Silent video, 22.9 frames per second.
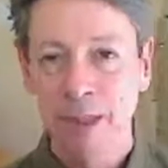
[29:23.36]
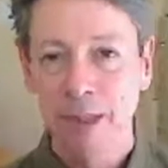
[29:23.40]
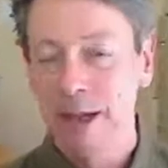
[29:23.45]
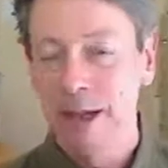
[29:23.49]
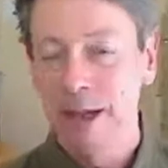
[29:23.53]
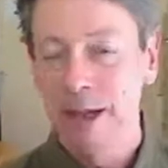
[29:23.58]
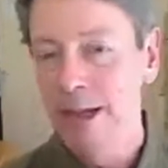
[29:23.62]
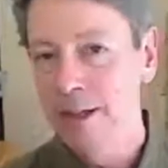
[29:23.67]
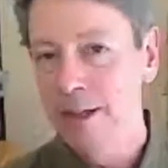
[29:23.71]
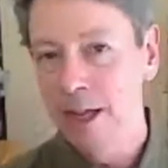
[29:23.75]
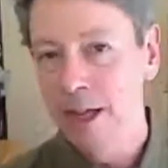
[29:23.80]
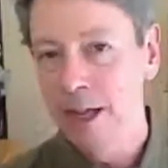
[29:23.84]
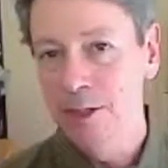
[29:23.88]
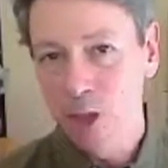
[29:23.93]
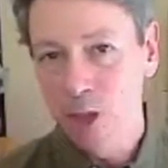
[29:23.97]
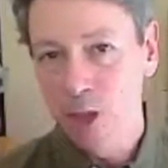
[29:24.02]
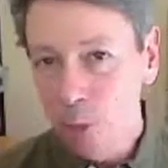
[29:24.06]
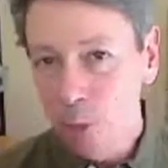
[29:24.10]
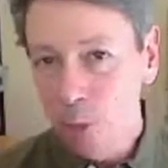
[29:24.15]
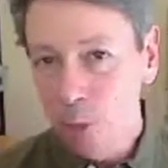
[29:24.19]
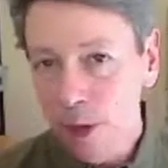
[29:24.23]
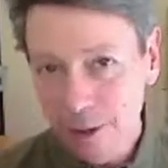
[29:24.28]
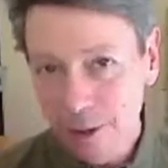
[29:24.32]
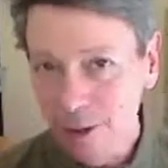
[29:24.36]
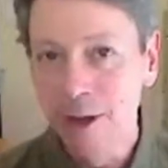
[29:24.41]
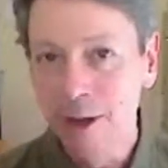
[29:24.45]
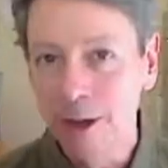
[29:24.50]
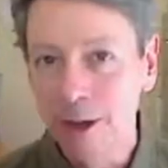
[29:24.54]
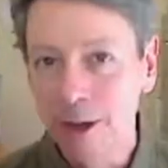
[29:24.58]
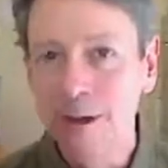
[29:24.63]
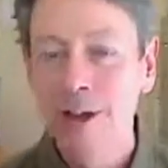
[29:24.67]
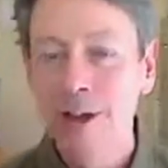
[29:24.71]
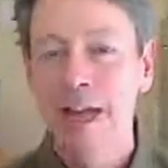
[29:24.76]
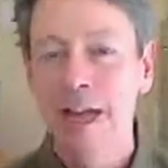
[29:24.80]
as you well
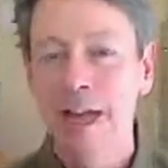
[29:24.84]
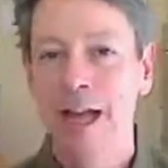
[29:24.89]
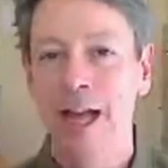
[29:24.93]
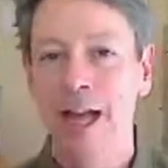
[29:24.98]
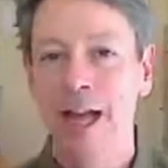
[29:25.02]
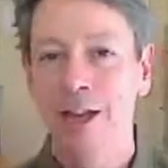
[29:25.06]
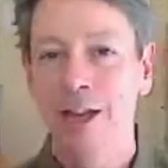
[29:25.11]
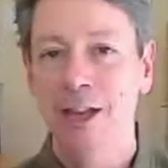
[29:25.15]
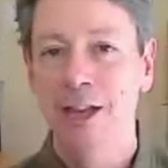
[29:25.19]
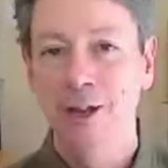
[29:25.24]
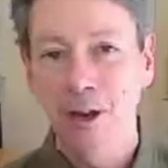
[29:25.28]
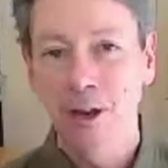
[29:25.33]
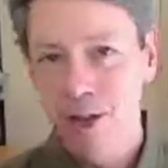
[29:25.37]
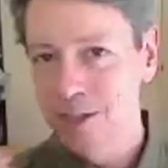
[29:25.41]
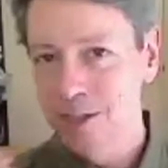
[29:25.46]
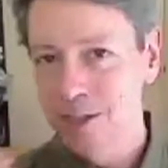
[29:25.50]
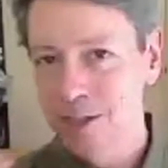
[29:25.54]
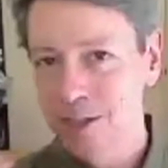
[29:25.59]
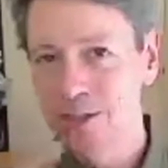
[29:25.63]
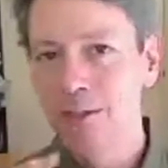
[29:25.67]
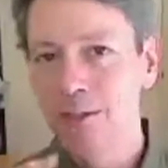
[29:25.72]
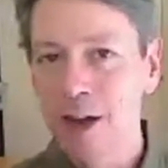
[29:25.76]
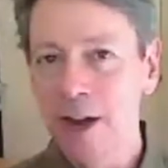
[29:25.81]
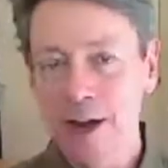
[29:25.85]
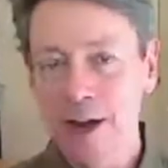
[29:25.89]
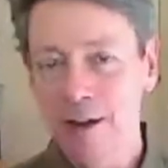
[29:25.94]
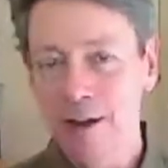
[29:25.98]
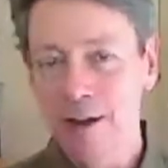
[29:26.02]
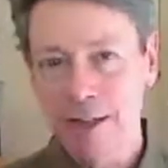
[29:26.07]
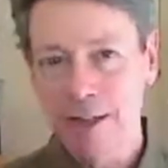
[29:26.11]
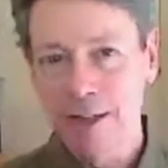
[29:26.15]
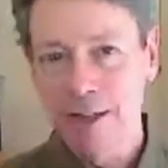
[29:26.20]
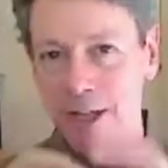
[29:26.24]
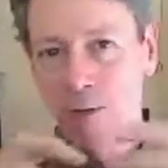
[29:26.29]
know, uh, neurons fire
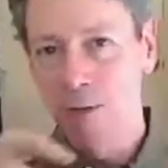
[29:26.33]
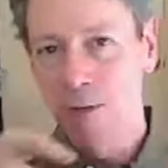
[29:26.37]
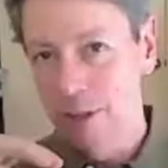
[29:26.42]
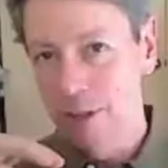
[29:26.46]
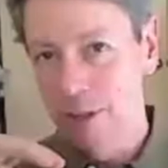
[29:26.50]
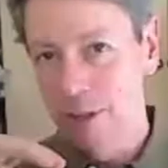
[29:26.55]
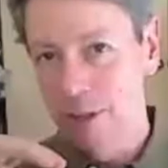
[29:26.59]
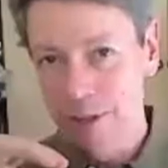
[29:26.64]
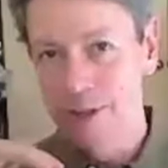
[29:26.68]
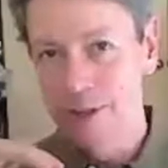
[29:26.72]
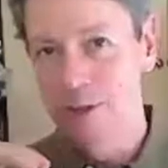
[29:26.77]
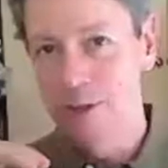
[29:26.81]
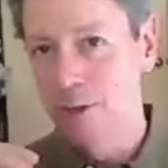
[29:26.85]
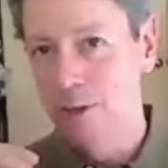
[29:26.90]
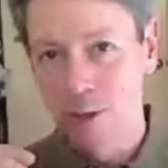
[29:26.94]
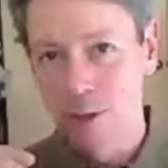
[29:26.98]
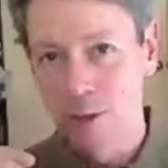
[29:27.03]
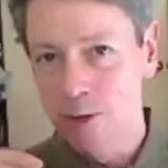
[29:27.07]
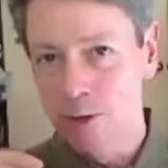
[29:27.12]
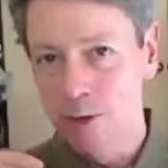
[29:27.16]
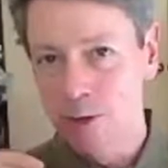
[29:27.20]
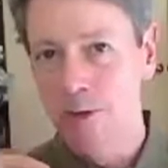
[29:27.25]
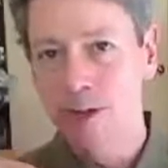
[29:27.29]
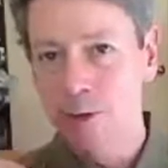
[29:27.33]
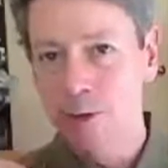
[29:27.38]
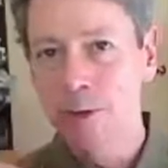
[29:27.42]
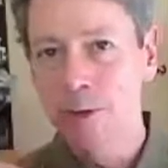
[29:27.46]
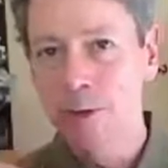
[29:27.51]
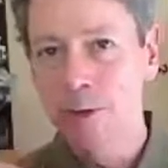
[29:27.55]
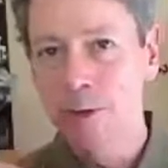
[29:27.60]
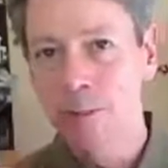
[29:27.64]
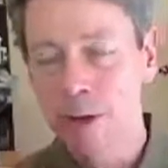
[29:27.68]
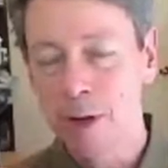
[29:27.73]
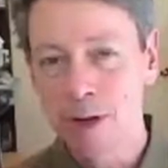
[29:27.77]
and they release neurotransmitter
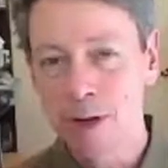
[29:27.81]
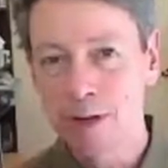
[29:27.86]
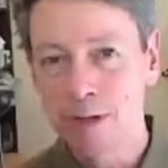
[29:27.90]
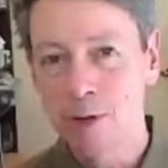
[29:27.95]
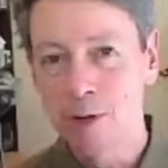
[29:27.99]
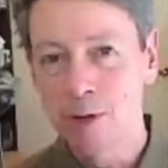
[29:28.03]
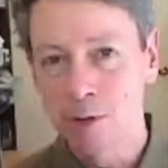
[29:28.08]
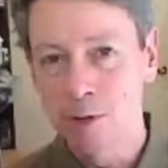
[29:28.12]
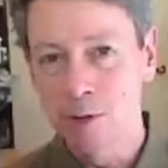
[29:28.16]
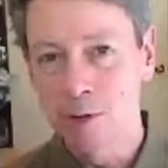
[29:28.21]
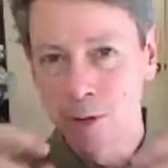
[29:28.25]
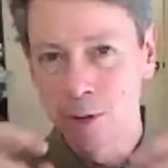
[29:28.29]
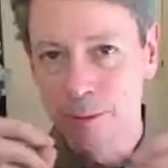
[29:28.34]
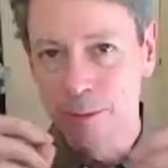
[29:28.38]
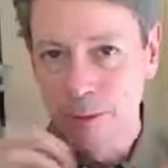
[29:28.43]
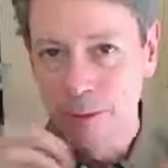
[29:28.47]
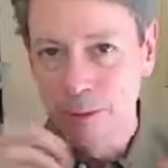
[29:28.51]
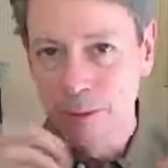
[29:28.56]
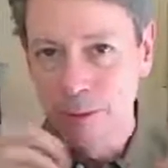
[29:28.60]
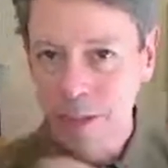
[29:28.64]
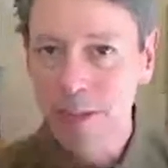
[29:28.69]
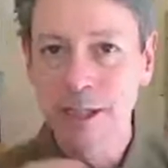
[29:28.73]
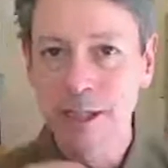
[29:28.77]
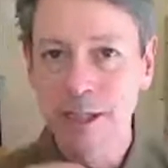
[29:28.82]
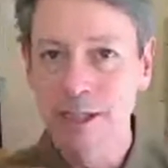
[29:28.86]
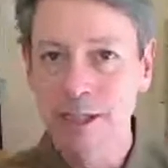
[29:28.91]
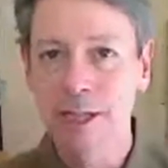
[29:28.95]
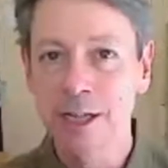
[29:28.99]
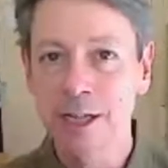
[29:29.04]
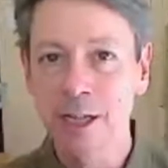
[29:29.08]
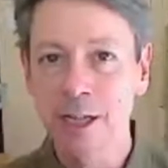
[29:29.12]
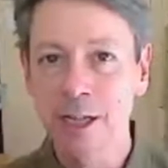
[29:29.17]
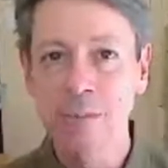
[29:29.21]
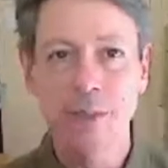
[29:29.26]
molecules from their sending
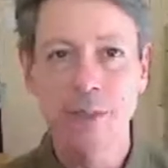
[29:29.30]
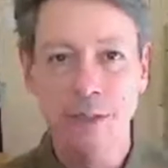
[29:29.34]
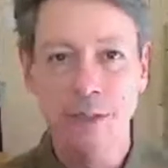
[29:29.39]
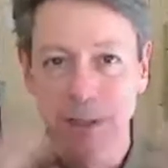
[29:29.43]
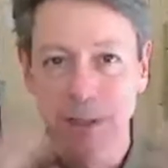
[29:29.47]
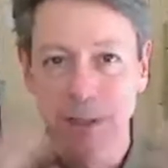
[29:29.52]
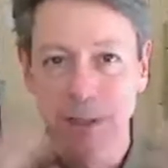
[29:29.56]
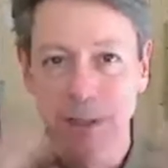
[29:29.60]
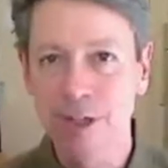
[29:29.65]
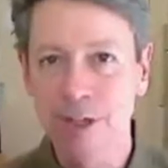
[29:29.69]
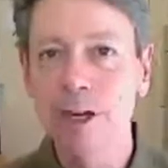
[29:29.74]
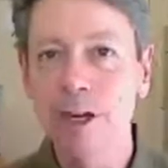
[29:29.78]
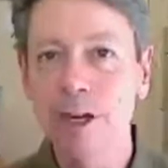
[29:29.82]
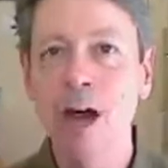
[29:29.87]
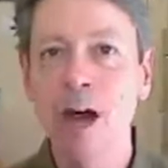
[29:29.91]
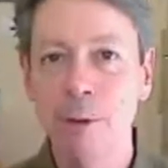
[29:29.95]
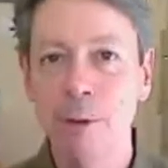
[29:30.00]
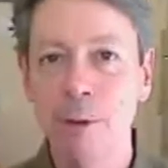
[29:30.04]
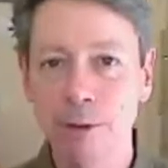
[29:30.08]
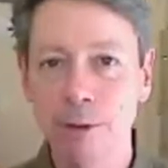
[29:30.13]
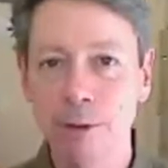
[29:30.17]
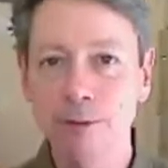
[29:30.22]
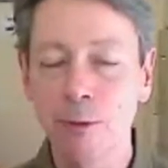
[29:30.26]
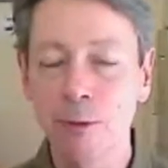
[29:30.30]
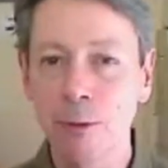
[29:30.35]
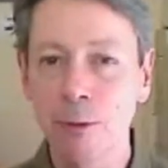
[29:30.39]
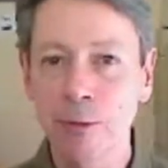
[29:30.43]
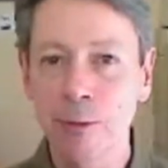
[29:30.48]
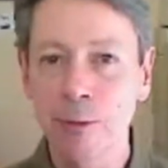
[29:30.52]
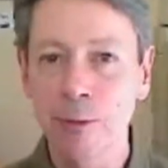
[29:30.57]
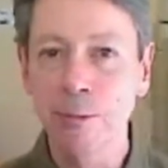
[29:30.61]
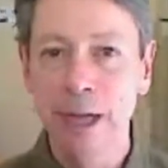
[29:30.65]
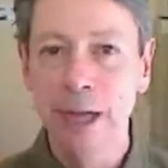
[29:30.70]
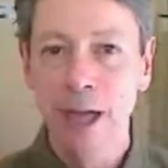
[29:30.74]
tips. That's a very common
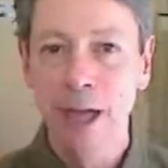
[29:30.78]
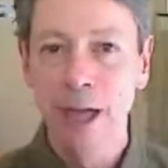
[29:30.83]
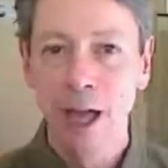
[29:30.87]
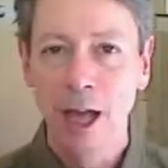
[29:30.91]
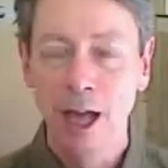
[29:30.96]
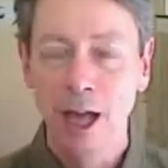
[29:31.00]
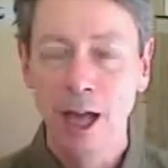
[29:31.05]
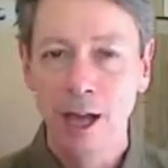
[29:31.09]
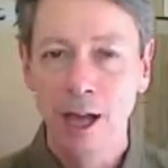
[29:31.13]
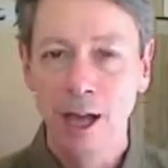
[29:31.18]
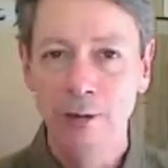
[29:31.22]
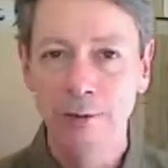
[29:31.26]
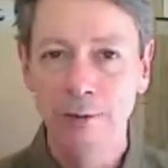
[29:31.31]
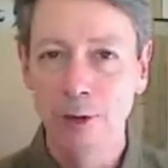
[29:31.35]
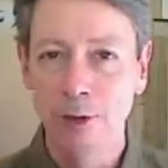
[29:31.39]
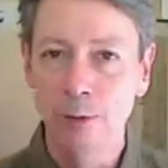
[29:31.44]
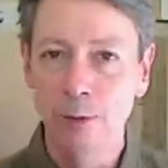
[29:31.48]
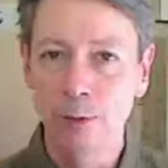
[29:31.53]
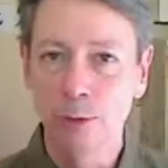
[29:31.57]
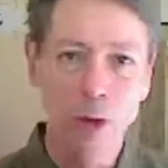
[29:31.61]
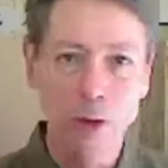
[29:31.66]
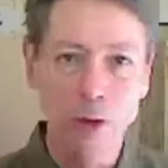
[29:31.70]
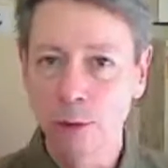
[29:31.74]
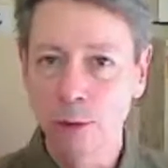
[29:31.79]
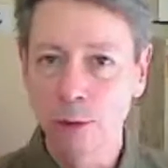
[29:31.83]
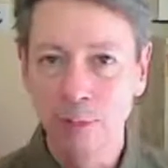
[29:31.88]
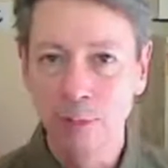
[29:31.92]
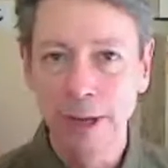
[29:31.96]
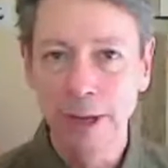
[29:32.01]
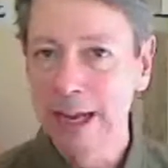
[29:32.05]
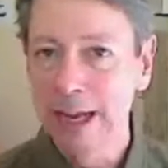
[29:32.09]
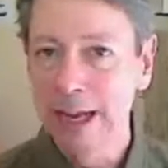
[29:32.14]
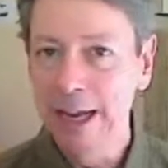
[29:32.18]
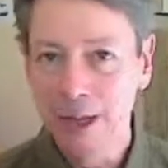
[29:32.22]
form of neuronal
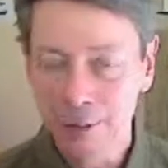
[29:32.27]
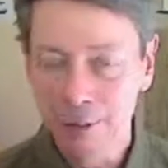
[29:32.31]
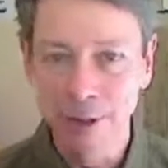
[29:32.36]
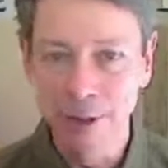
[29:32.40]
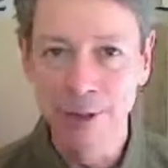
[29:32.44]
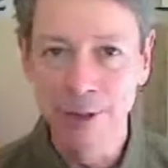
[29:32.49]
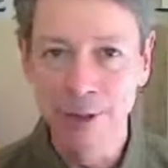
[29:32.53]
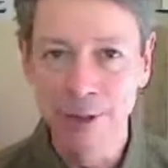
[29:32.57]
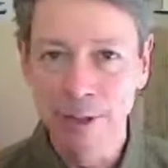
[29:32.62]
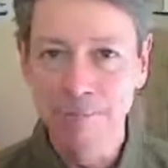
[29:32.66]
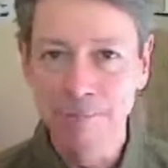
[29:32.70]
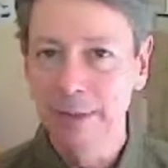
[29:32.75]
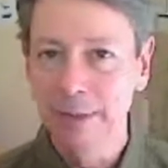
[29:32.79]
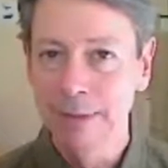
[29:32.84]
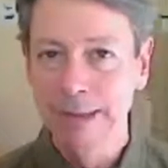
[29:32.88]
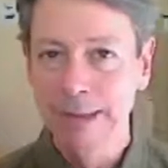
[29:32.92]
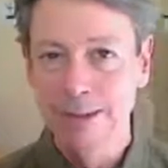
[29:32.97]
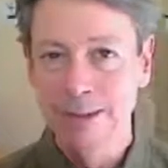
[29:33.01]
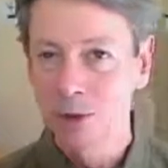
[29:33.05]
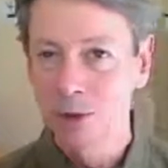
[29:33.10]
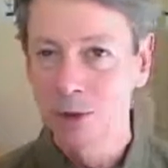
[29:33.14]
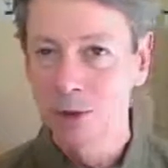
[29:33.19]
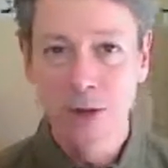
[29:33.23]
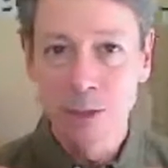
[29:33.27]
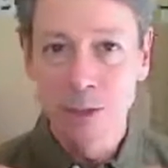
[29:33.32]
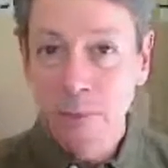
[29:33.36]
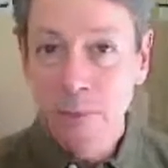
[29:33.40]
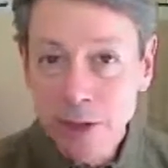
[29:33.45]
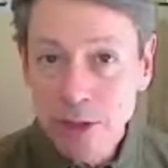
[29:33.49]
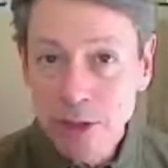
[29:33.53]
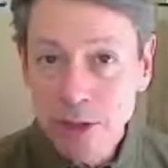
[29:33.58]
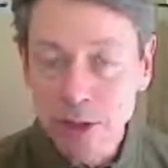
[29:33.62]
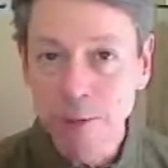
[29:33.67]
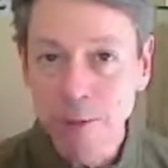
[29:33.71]
behavior and
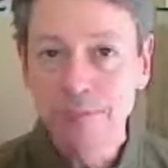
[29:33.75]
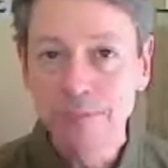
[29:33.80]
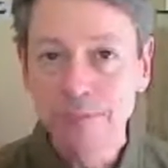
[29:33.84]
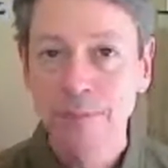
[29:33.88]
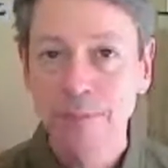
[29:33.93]
transmission.